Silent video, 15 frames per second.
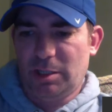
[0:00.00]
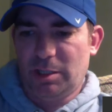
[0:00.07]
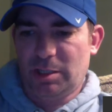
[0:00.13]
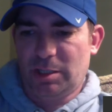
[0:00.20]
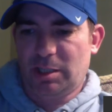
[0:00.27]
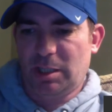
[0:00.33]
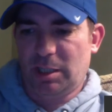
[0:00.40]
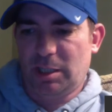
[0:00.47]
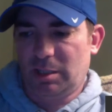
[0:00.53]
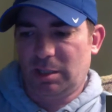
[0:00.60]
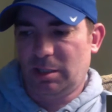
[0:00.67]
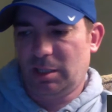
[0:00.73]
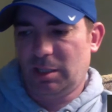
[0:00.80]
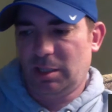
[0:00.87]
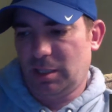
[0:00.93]
just
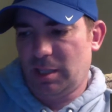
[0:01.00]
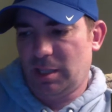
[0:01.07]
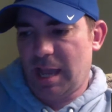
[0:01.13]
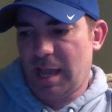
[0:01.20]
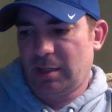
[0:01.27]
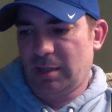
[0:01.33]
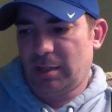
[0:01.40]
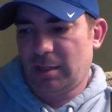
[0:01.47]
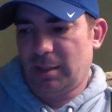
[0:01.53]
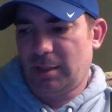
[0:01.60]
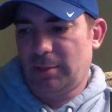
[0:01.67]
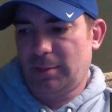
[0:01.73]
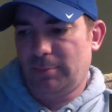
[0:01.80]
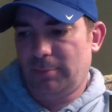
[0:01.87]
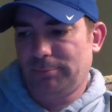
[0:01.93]
in that
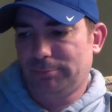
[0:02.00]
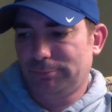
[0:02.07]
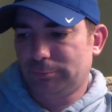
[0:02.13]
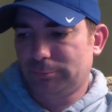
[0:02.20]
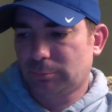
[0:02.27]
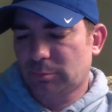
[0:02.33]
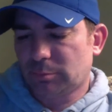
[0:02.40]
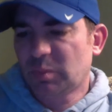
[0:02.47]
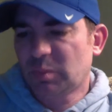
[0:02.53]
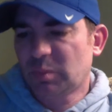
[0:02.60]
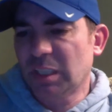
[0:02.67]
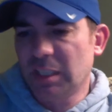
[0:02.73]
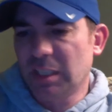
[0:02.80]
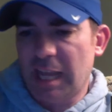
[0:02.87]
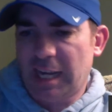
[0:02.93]

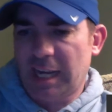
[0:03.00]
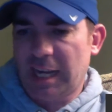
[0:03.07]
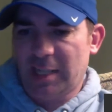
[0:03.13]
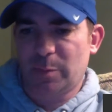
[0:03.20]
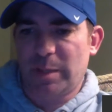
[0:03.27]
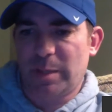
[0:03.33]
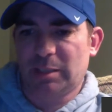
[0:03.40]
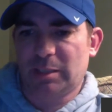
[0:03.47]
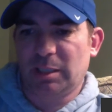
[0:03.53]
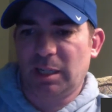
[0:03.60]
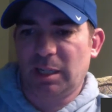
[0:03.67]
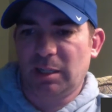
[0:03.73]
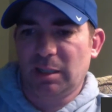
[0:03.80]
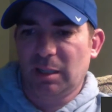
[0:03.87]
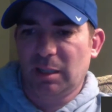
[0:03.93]
aspect. And
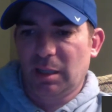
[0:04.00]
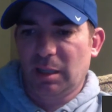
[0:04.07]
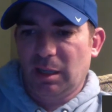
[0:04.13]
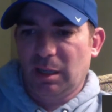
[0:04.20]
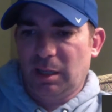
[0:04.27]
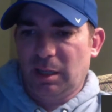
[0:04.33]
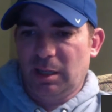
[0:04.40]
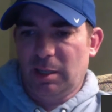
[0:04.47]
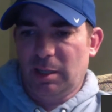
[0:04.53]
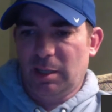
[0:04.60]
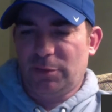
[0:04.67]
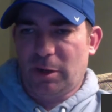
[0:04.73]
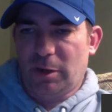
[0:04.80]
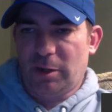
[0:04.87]
then as far